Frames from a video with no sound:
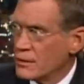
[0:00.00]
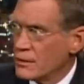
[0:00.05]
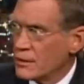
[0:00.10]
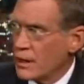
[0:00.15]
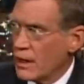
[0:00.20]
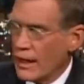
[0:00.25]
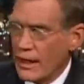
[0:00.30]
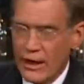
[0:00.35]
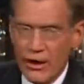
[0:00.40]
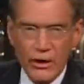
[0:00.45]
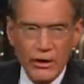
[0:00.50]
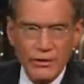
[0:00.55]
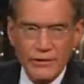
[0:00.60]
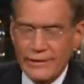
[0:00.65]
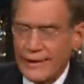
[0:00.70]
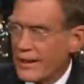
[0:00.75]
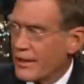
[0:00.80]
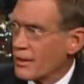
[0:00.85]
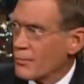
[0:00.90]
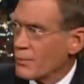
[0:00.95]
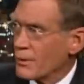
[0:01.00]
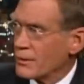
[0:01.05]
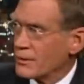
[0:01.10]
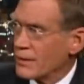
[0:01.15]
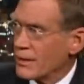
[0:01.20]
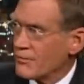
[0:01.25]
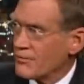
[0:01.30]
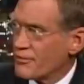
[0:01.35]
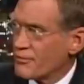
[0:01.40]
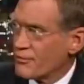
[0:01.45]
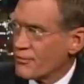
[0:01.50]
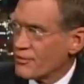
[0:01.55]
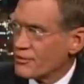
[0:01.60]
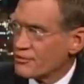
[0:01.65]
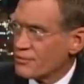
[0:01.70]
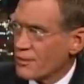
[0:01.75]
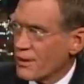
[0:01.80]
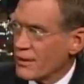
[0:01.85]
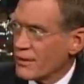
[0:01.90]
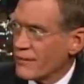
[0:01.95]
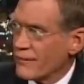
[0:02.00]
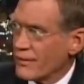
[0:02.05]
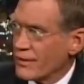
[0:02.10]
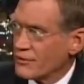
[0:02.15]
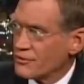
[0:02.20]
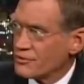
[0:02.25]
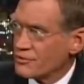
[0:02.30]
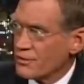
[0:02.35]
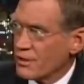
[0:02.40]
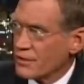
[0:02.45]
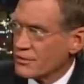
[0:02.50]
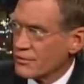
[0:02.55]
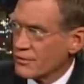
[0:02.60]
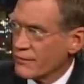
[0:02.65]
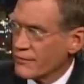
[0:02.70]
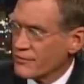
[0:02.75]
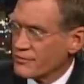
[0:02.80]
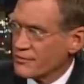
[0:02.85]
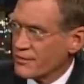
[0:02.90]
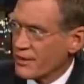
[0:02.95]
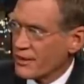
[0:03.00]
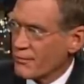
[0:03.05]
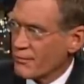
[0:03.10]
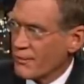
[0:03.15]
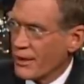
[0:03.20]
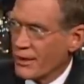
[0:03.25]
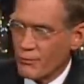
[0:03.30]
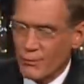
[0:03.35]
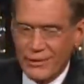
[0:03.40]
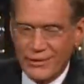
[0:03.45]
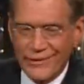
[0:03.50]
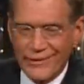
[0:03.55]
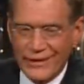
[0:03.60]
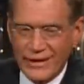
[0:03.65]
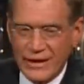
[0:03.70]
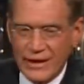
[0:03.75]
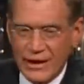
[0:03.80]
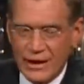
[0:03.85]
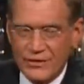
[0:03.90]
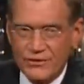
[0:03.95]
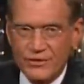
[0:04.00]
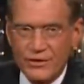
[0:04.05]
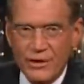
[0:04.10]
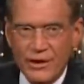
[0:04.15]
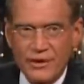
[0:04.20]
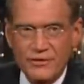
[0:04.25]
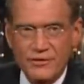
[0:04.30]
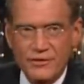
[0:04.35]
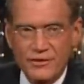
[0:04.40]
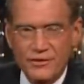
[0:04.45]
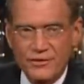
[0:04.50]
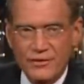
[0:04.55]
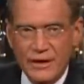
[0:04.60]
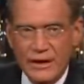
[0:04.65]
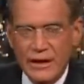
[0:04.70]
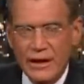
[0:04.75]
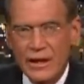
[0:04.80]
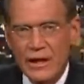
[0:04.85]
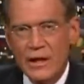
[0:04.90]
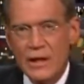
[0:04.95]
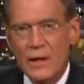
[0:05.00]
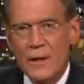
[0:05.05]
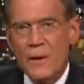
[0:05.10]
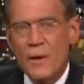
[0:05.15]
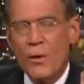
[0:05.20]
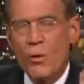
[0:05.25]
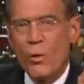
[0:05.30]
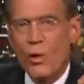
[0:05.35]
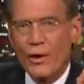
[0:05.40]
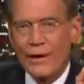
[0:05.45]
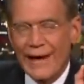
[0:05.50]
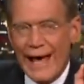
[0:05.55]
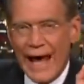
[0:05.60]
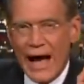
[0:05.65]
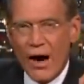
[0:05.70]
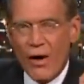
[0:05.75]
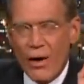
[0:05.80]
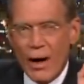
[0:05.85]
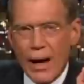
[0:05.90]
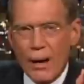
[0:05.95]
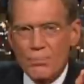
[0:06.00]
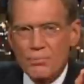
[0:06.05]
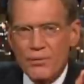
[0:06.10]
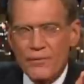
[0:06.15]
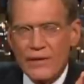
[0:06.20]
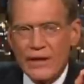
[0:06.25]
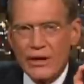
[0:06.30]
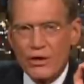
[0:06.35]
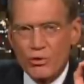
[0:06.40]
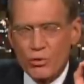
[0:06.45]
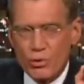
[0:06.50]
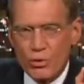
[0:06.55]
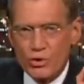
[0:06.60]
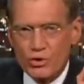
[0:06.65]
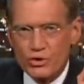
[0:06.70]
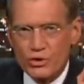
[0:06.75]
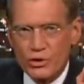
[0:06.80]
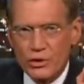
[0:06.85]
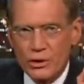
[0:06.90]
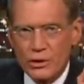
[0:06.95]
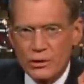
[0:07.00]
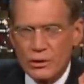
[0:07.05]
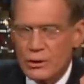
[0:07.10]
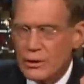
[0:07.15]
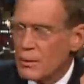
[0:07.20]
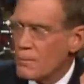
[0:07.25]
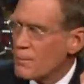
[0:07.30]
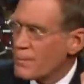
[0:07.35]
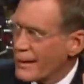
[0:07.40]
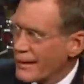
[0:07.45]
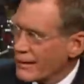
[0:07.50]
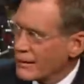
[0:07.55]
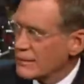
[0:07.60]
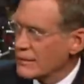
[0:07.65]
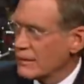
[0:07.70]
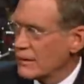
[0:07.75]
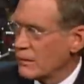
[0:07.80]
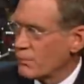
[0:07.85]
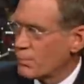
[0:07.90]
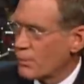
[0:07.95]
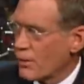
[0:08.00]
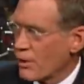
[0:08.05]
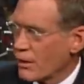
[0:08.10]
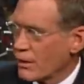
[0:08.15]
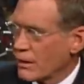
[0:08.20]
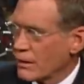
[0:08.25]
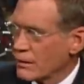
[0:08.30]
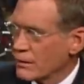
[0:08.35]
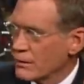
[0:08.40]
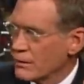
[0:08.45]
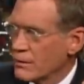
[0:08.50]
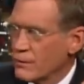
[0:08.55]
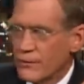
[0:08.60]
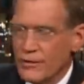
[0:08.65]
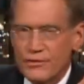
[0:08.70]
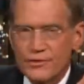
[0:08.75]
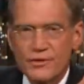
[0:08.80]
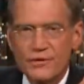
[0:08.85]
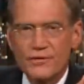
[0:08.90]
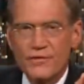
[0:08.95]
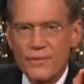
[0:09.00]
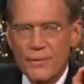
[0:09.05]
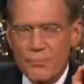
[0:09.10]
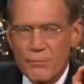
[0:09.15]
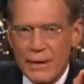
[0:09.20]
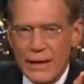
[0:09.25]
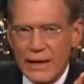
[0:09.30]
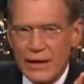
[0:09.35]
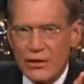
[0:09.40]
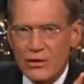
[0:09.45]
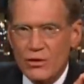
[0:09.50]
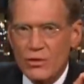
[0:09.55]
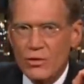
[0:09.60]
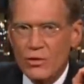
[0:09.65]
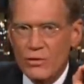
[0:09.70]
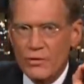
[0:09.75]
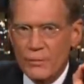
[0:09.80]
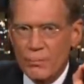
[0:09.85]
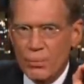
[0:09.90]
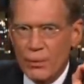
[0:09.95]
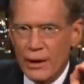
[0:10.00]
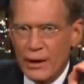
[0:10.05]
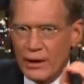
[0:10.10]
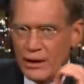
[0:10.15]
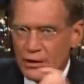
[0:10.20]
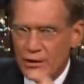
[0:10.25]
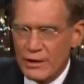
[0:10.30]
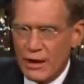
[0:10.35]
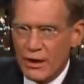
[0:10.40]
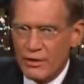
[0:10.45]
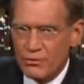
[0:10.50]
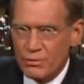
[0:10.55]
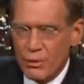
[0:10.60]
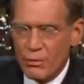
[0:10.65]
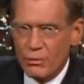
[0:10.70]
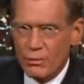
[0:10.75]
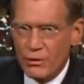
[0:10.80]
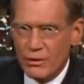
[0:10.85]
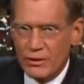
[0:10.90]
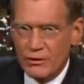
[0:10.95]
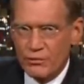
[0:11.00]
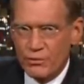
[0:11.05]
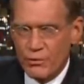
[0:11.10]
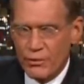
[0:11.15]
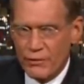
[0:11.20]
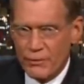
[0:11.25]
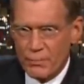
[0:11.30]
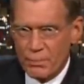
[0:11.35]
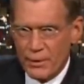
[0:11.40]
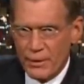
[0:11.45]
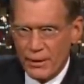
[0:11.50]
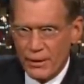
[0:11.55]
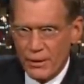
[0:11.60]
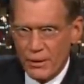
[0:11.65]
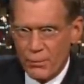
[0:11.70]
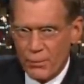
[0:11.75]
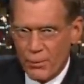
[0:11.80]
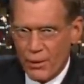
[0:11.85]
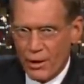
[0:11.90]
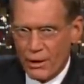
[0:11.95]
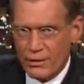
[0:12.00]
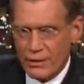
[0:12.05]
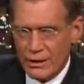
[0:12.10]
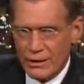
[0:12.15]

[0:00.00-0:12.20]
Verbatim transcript: Uh, Harold Lederman gave the first round to the instructor, and the second round went to the kid. So let's just see we're now up to the crucial parallel parking. Ah. This is the make or the break. Here now is what we're looking for in the parallel park.